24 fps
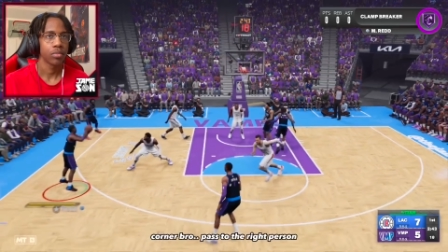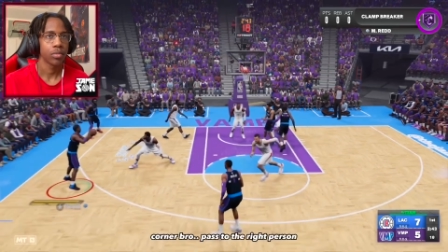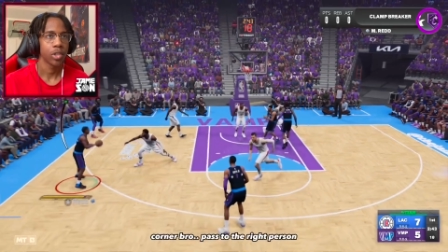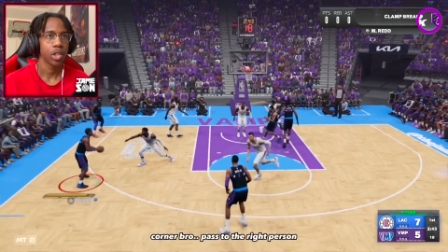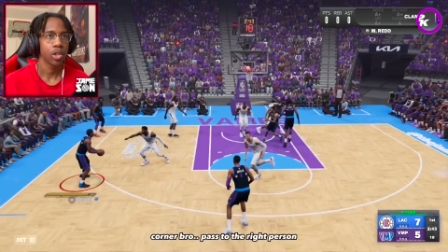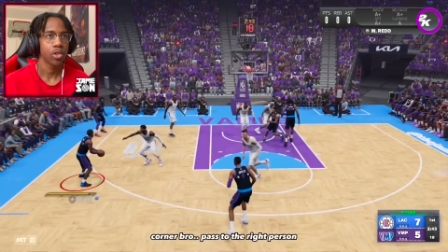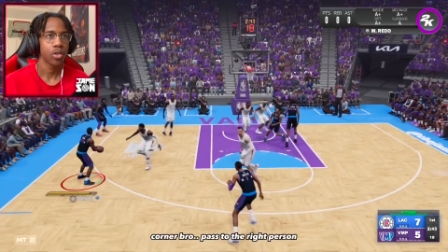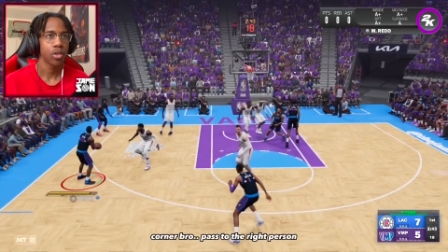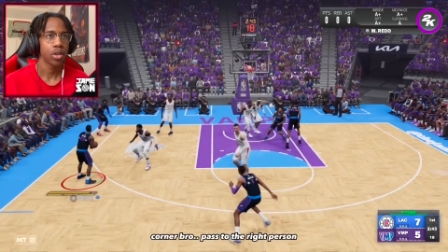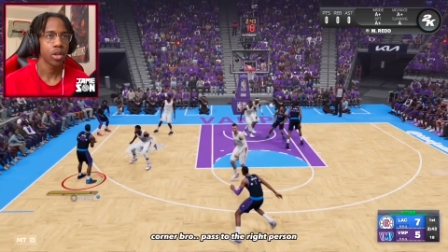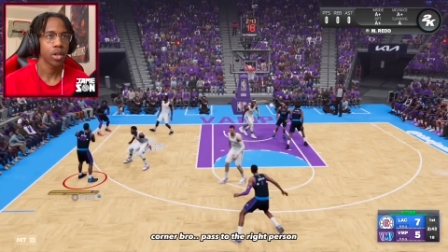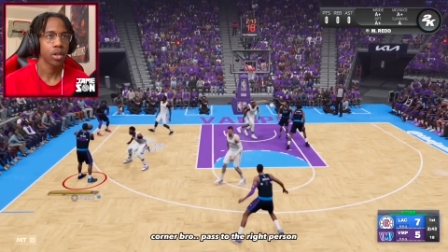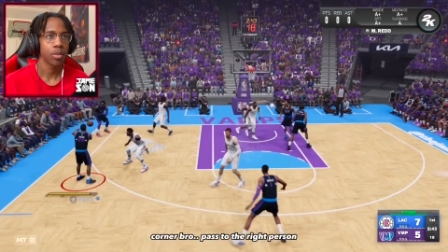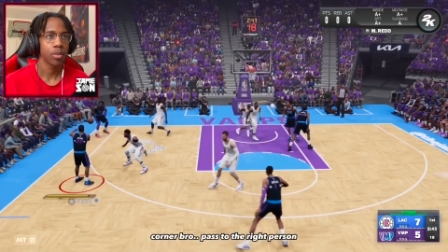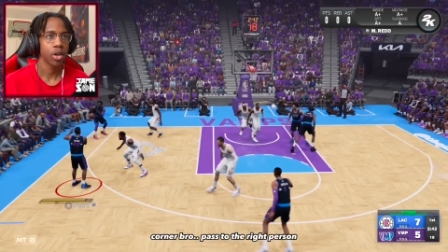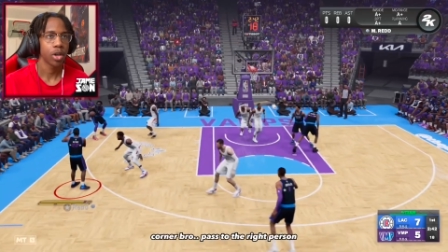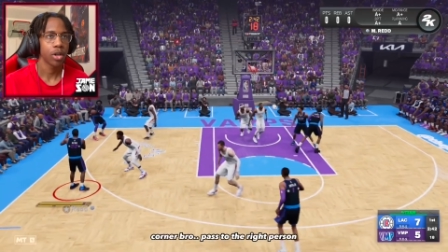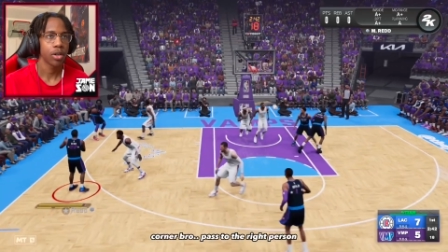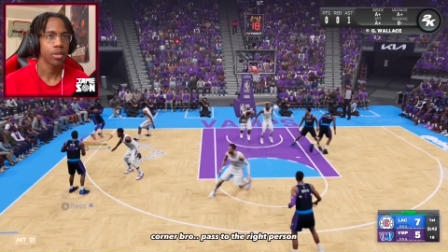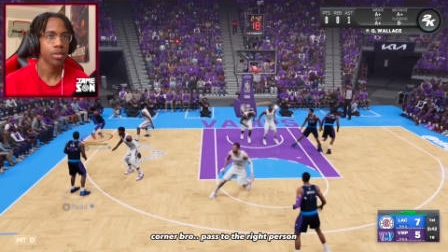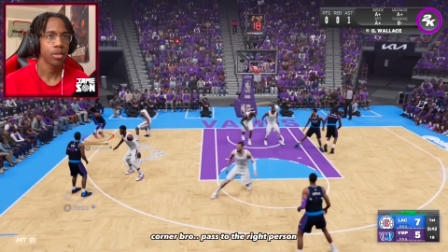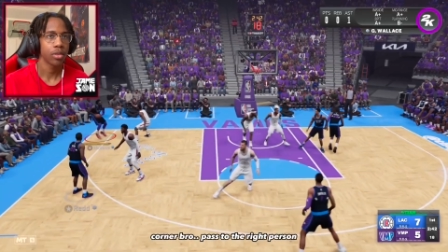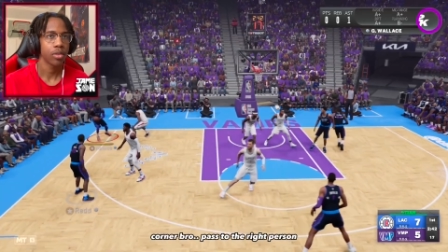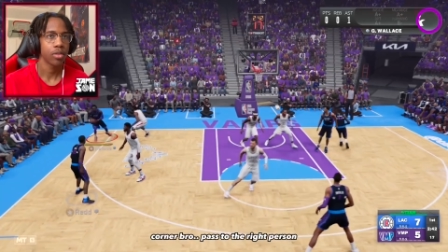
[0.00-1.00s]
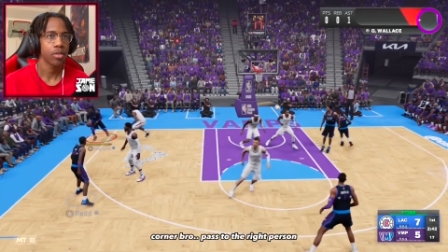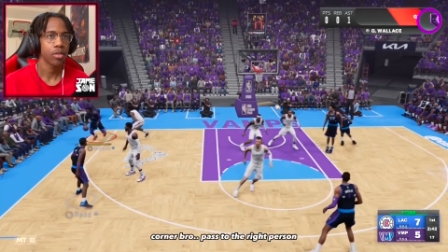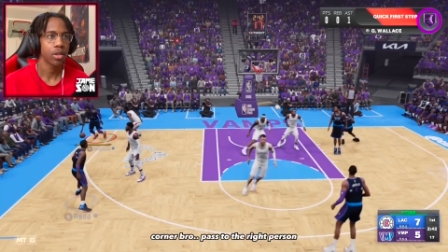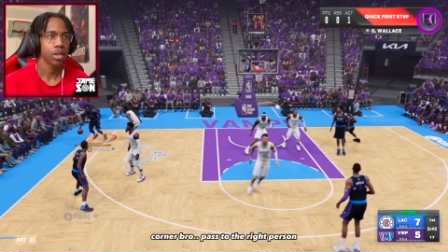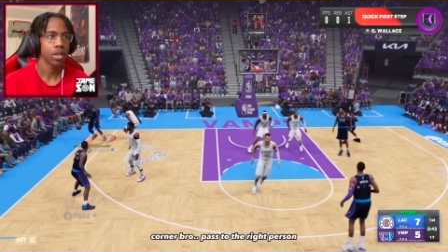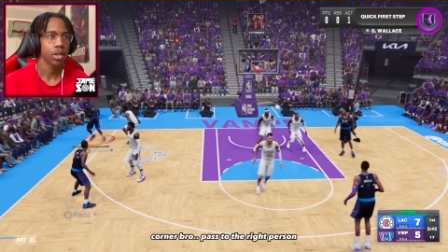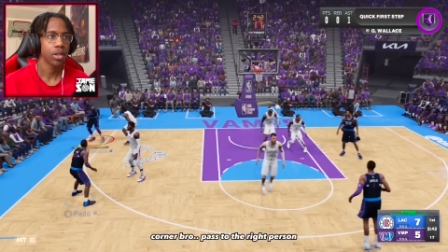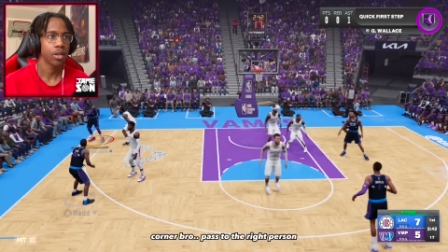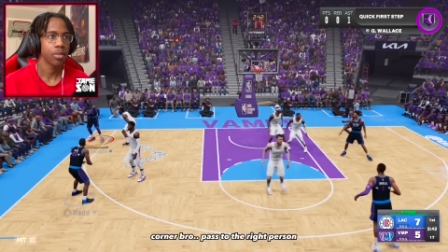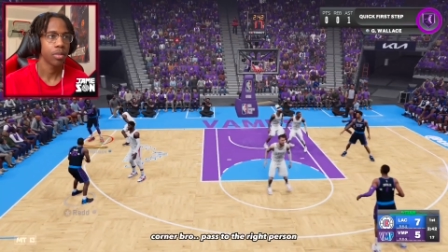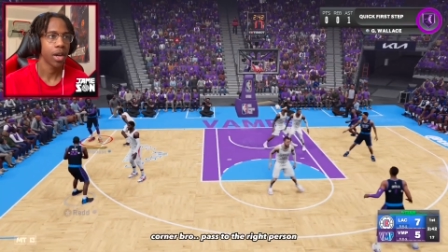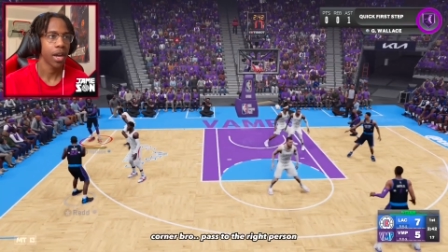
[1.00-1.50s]
Corner, bro.
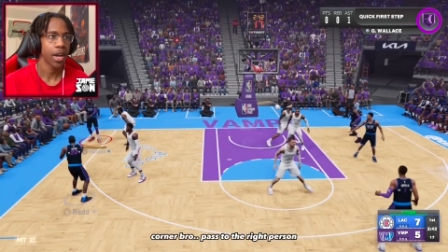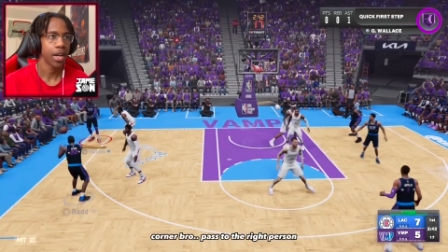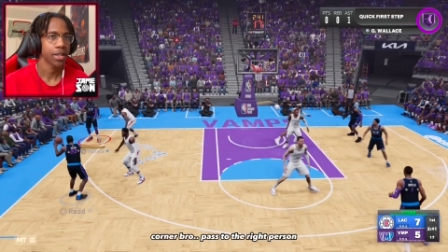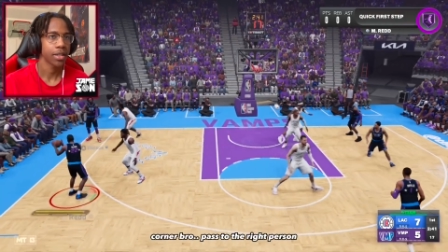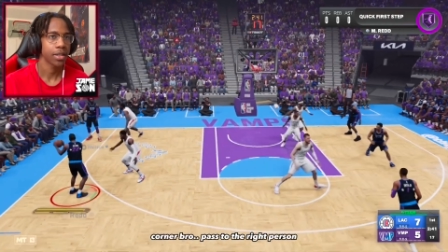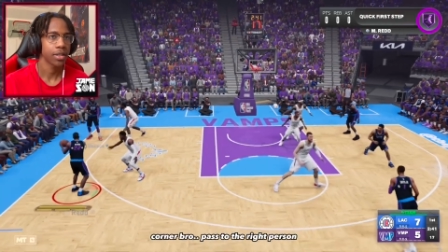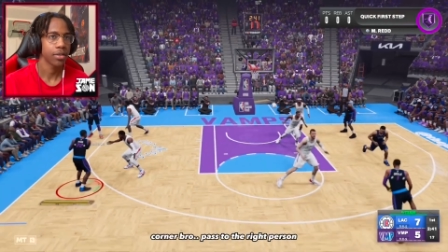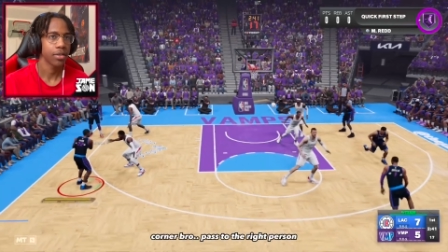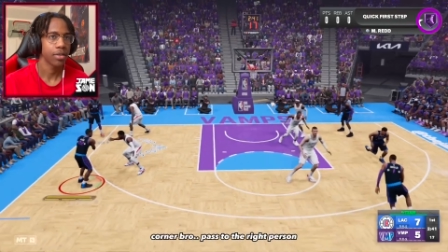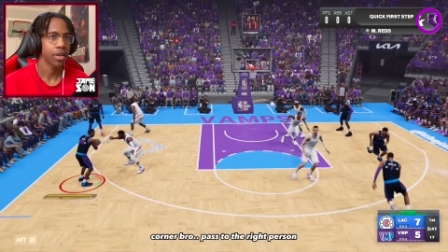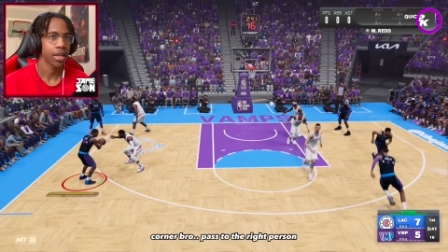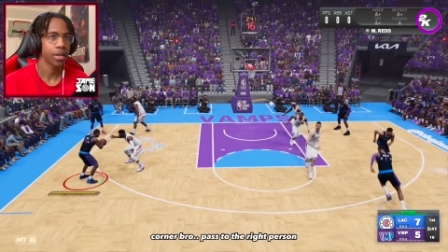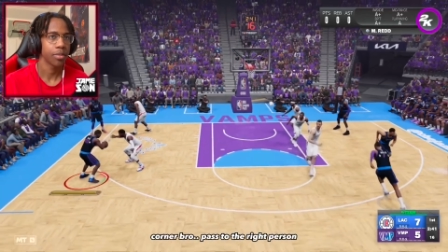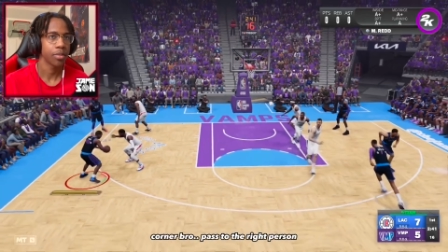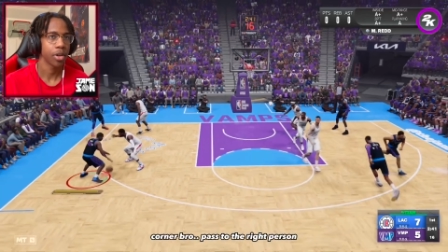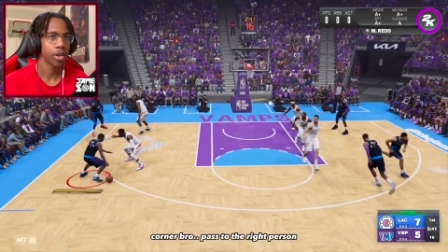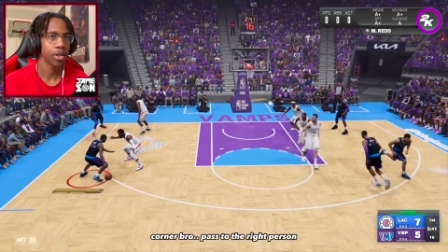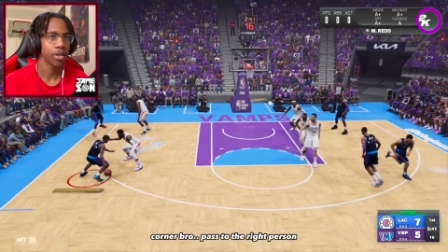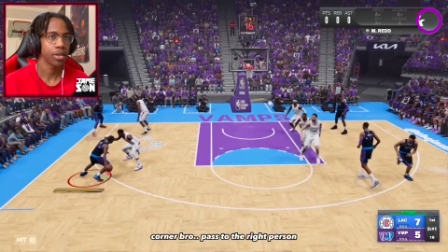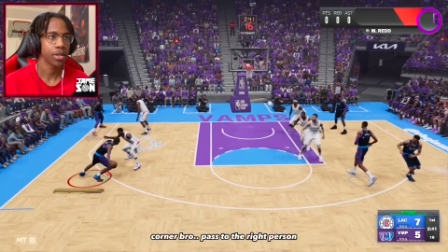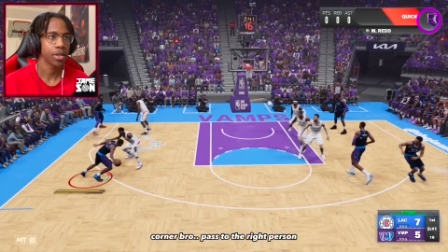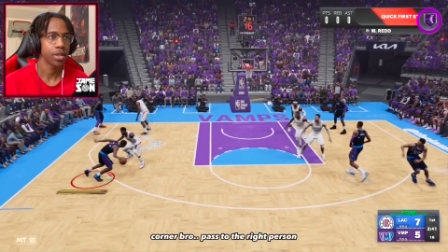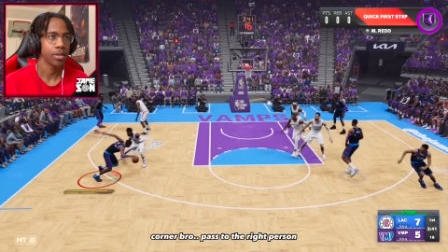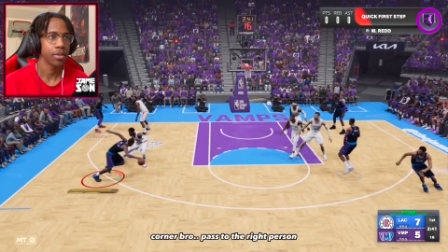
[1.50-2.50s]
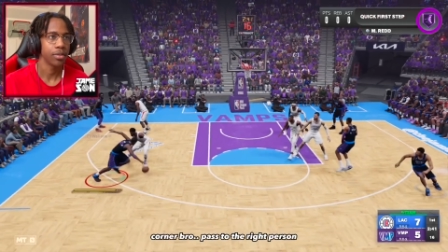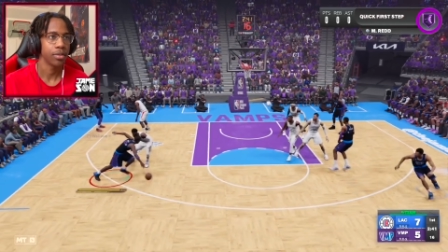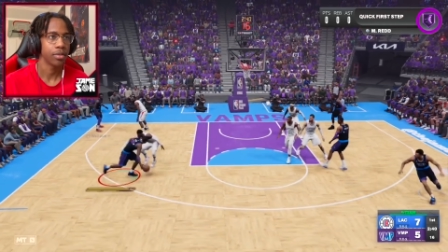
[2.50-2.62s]
Corner. Pass to the right person.